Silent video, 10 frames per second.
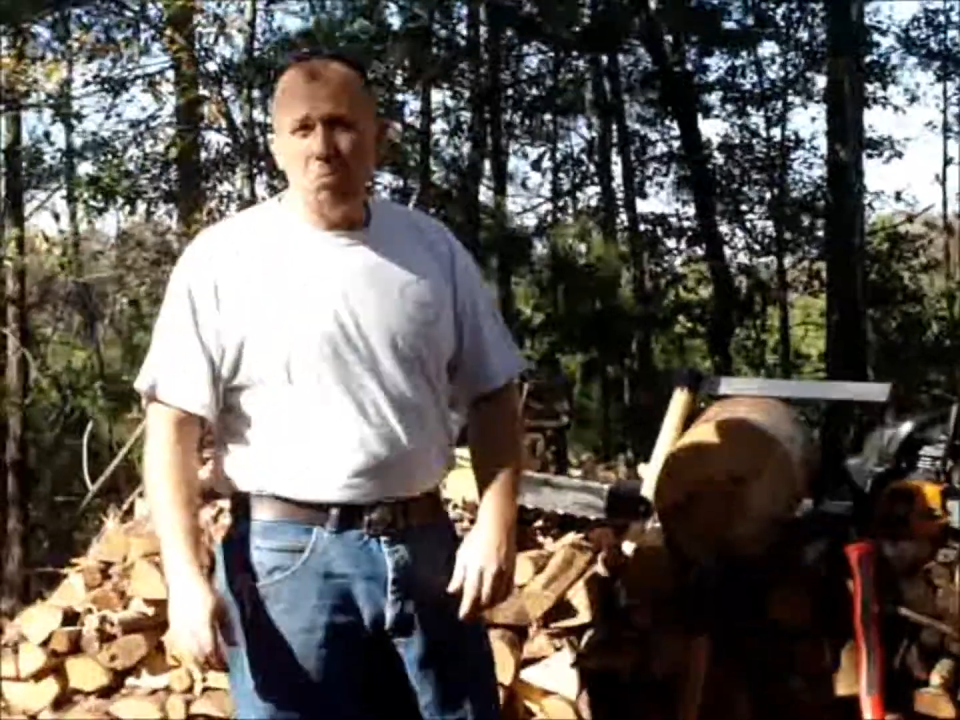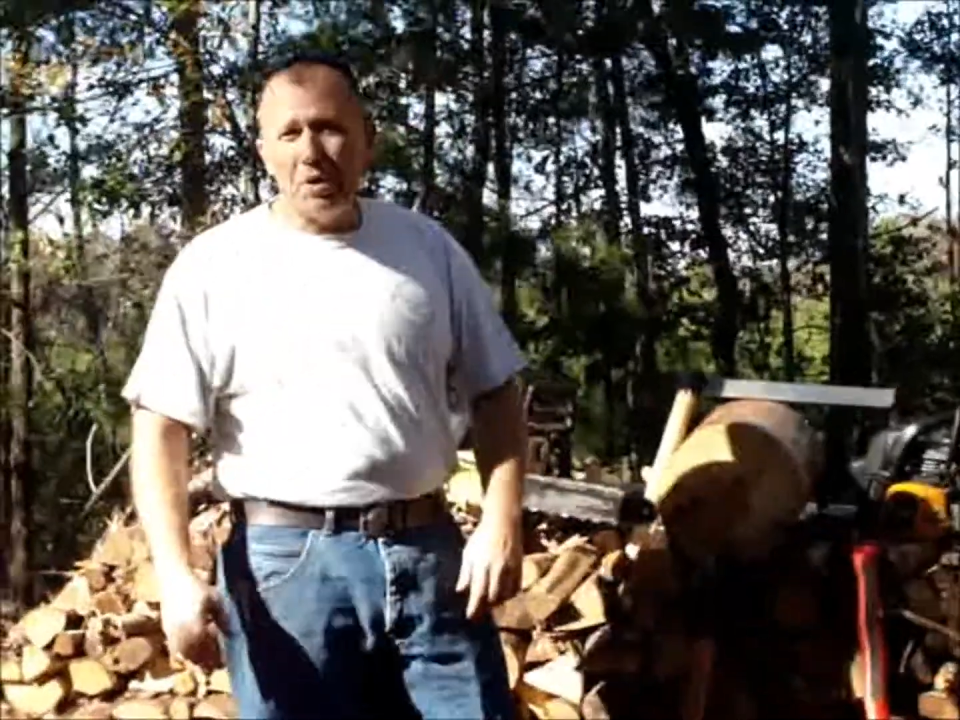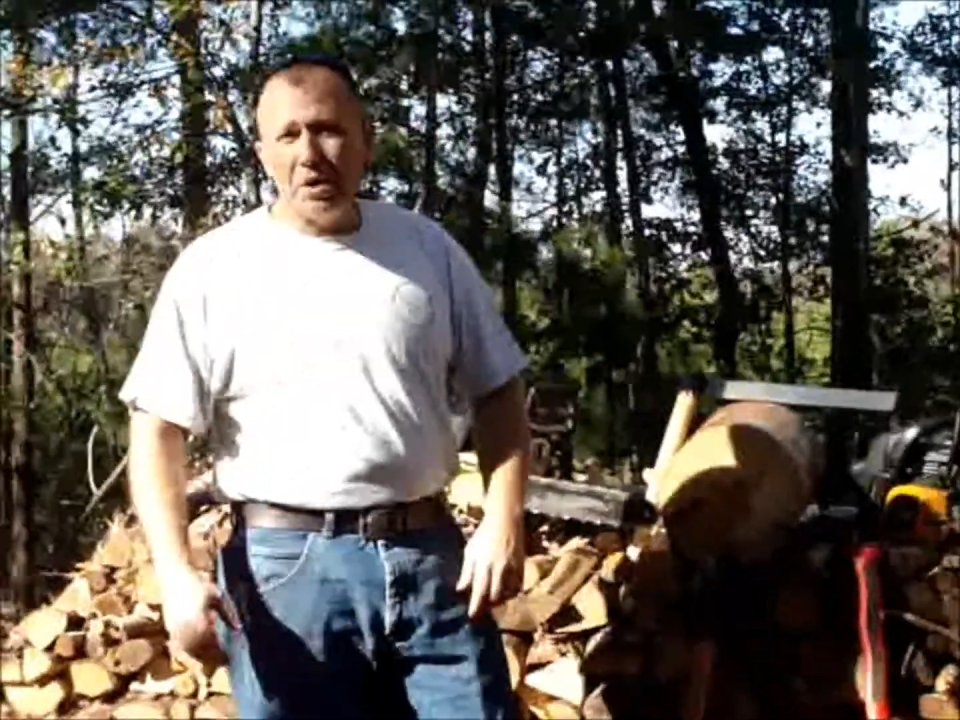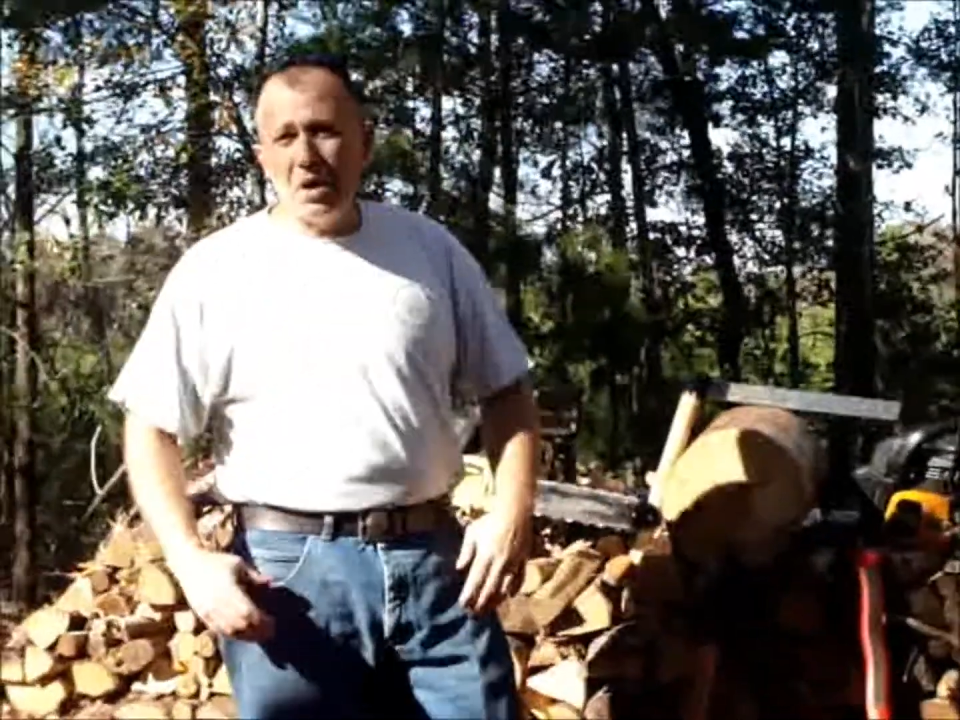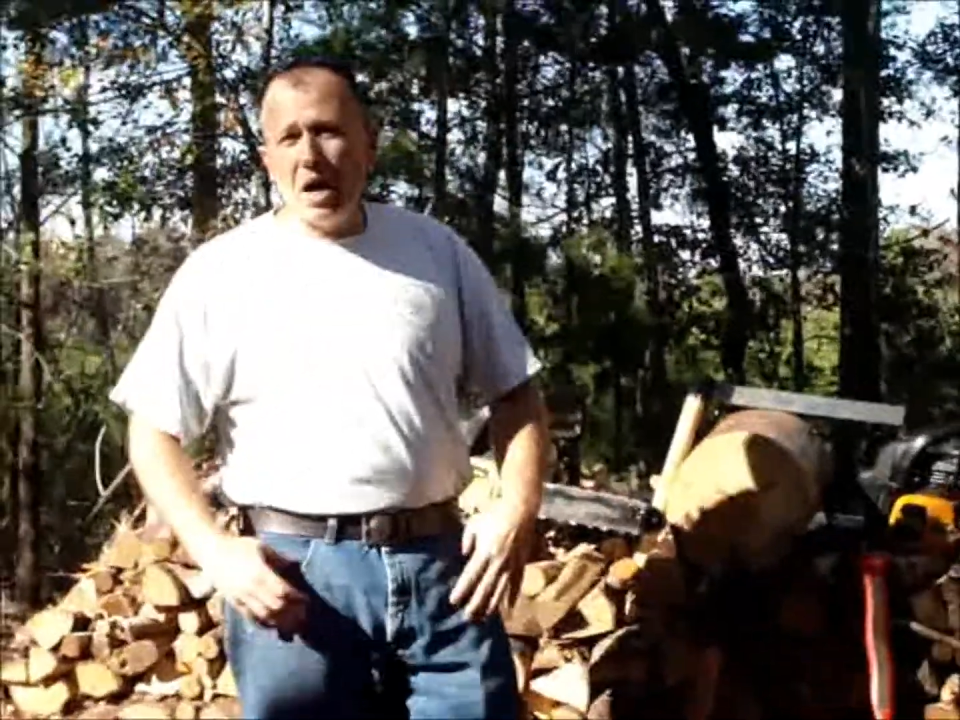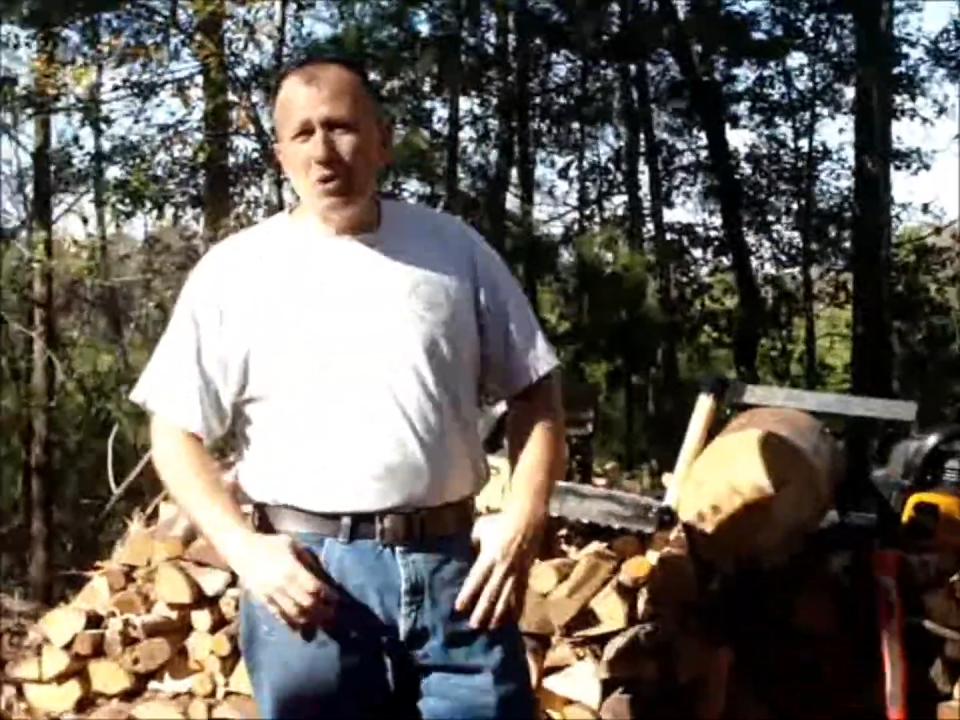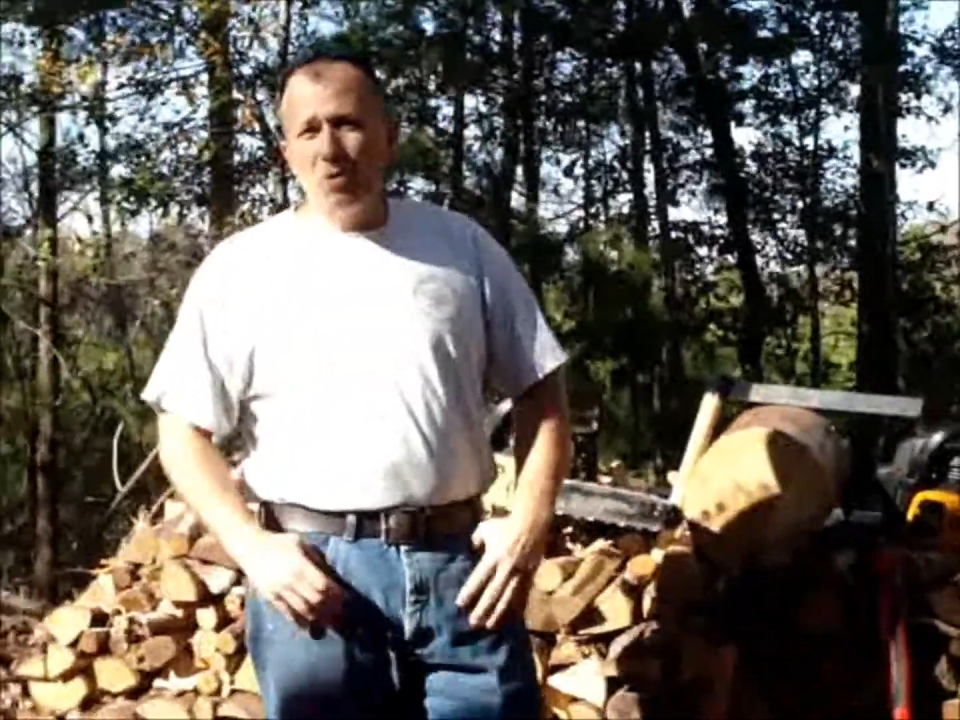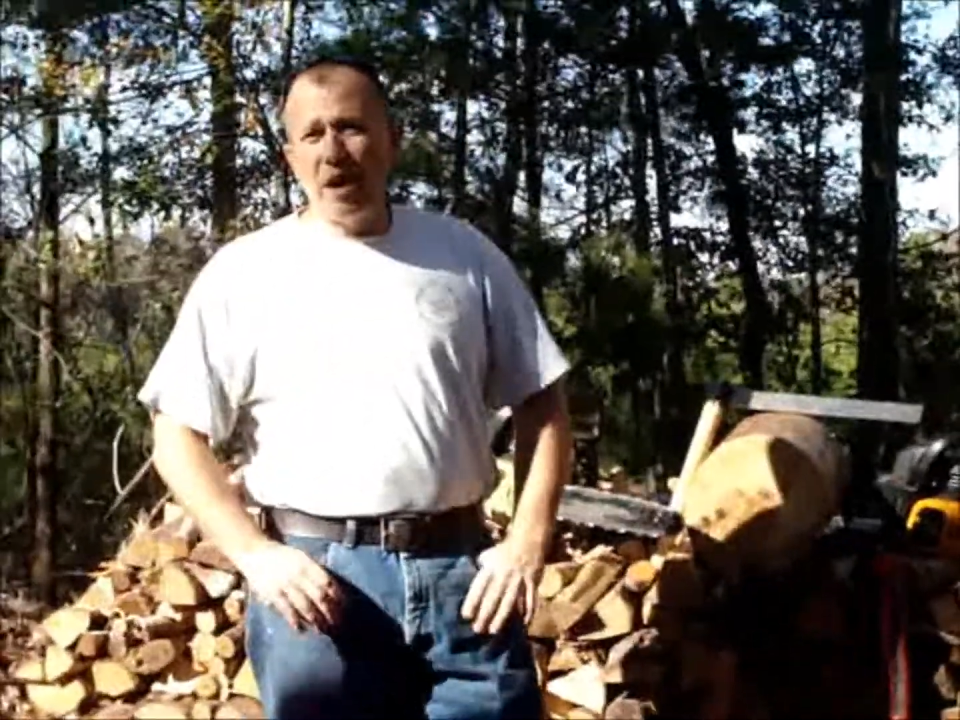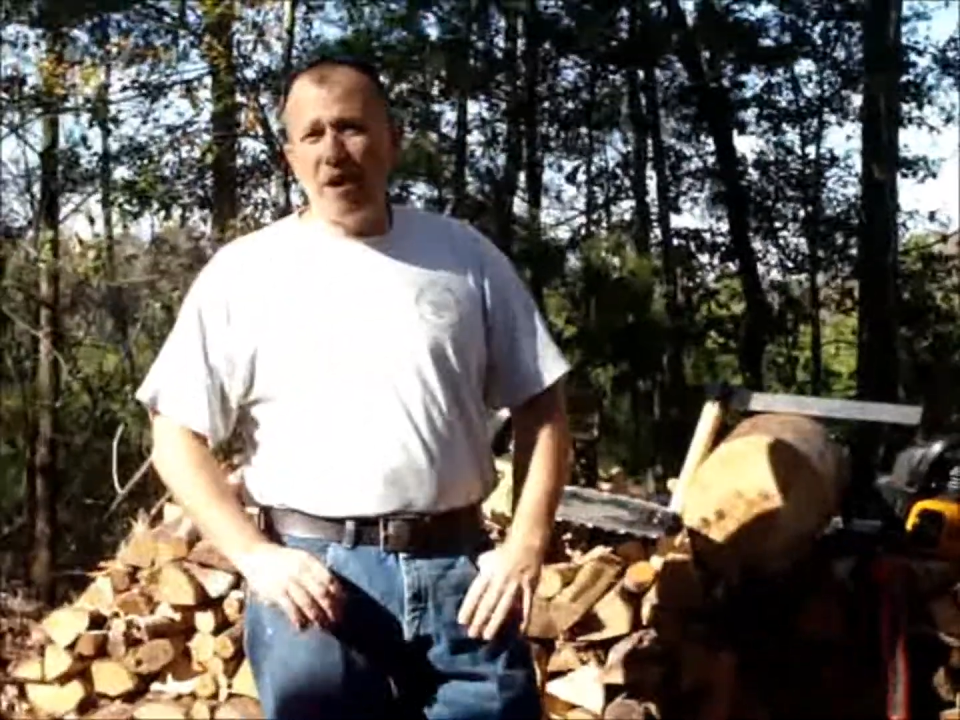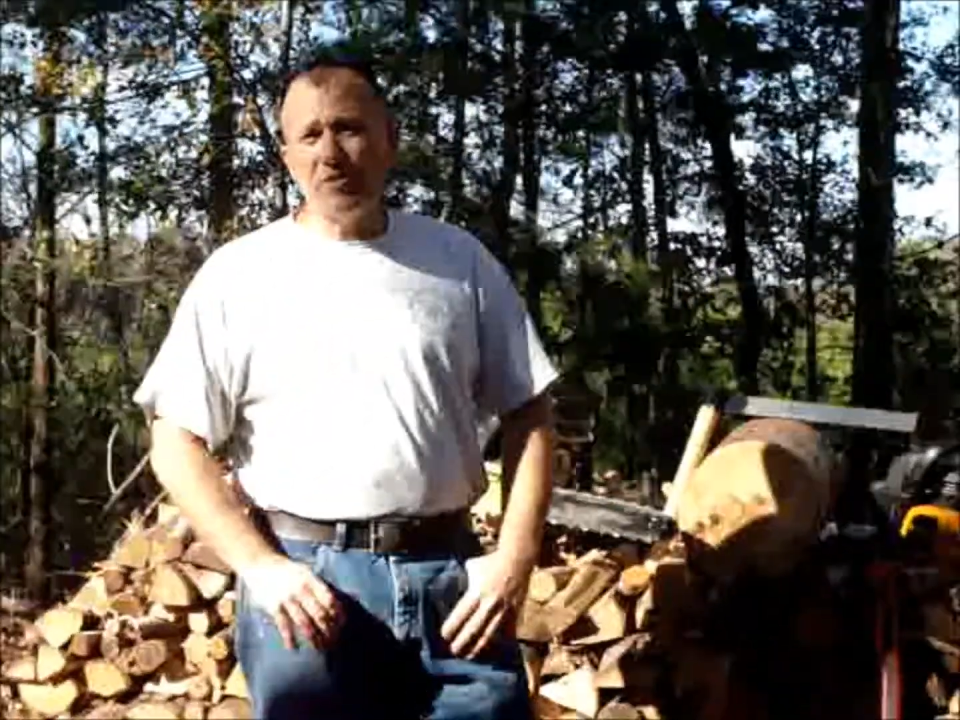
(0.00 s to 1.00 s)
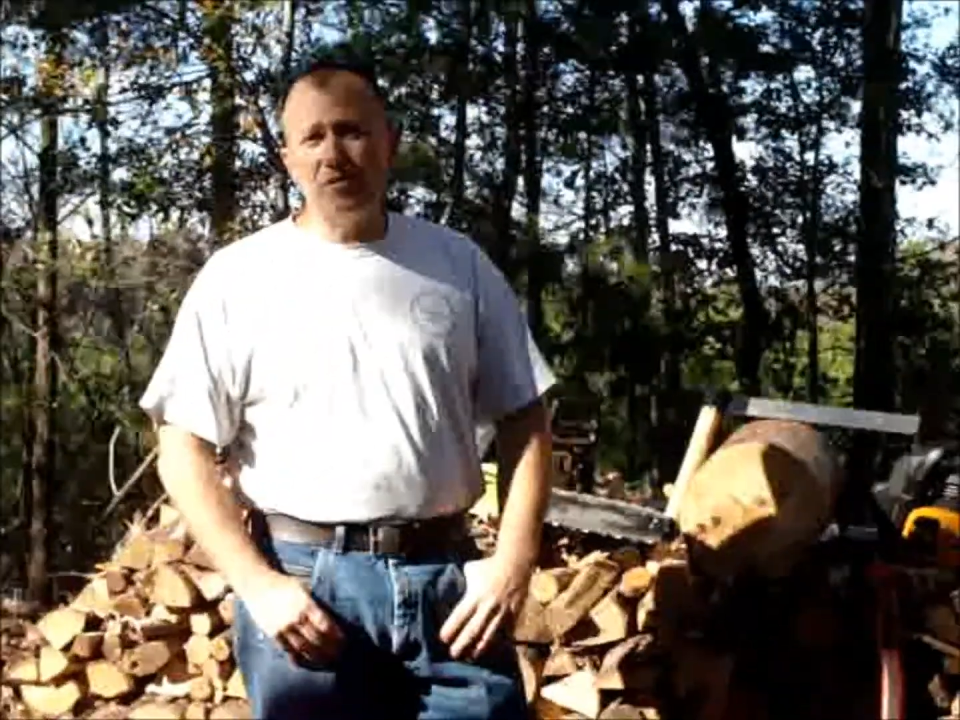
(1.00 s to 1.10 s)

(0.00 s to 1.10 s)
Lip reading: but I don't have to